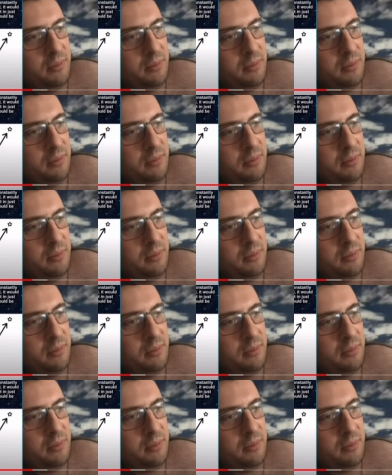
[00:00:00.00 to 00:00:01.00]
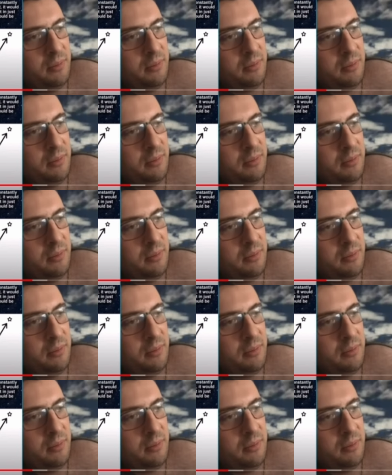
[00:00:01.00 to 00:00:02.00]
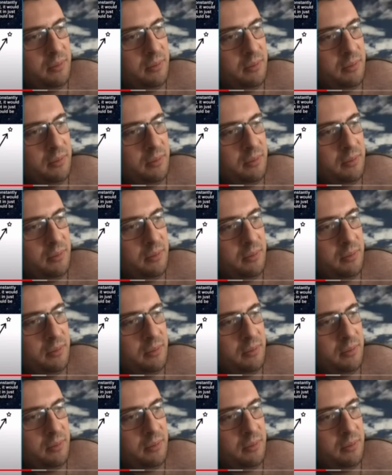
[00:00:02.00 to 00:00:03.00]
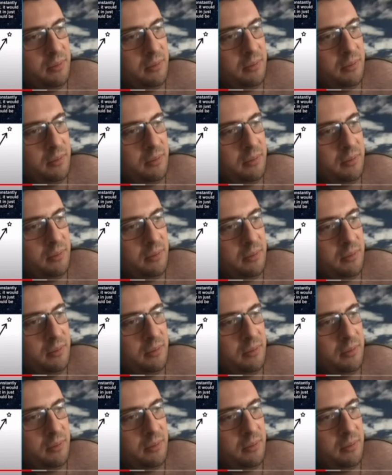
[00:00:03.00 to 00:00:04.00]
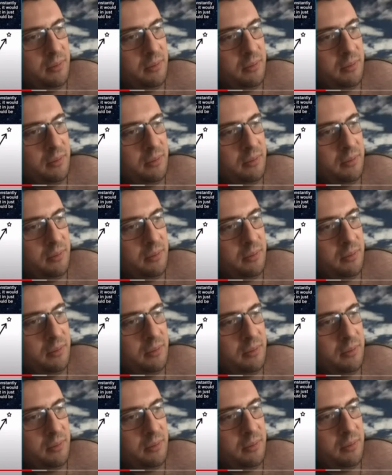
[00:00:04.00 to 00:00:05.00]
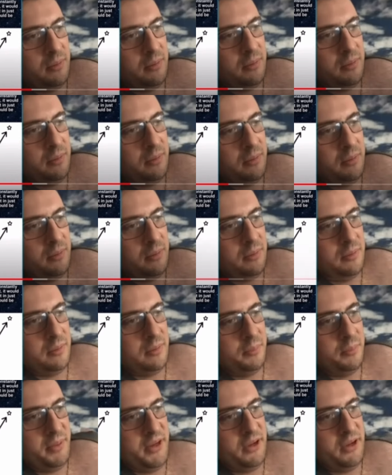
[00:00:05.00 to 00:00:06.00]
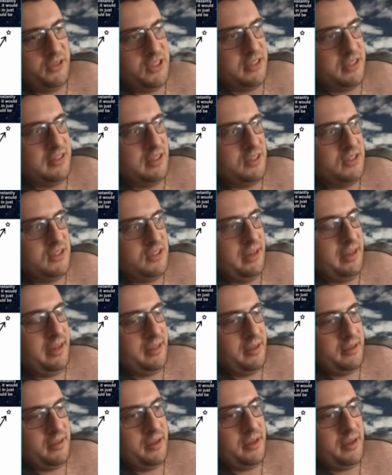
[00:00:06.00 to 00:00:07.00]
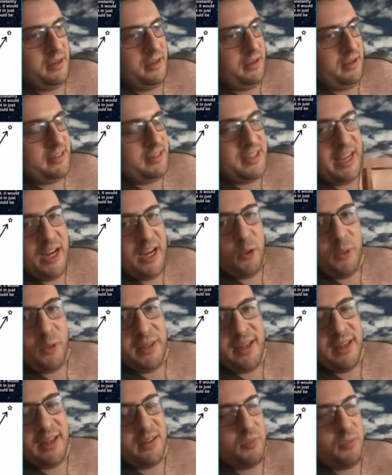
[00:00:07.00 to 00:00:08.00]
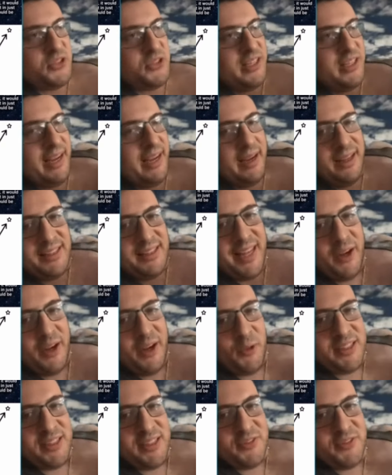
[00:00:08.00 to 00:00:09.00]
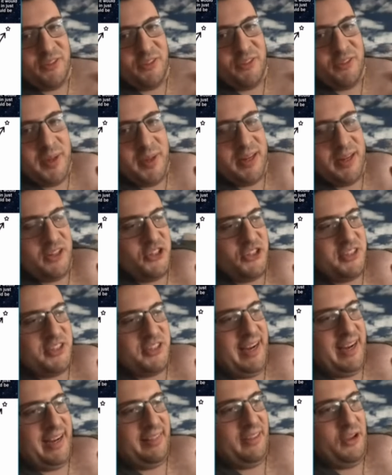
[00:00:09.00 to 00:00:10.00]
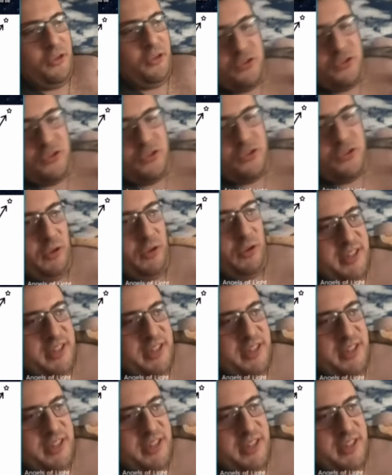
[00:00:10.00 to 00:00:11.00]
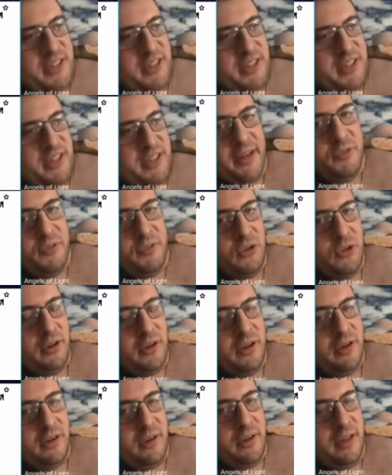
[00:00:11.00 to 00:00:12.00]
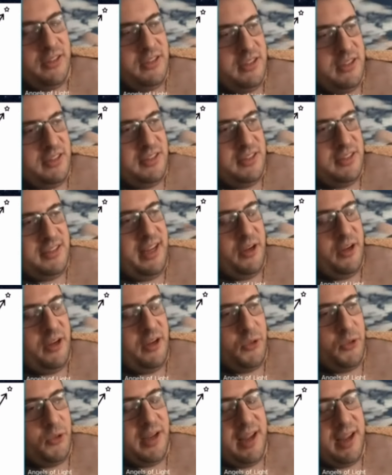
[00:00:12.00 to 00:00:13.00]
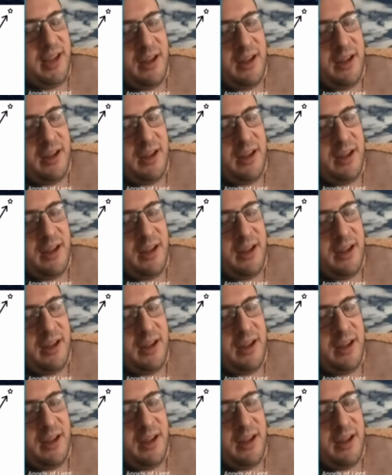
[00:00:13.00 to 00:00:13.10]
Why would we do that, Bob? We wouldn't, you stupid man. You do, it just fails. Because it doesn't, it, it it's equally, I'm saying, it's equally as valid for me to just say the Earth is not rotating. End of story. It doesn't take it into account.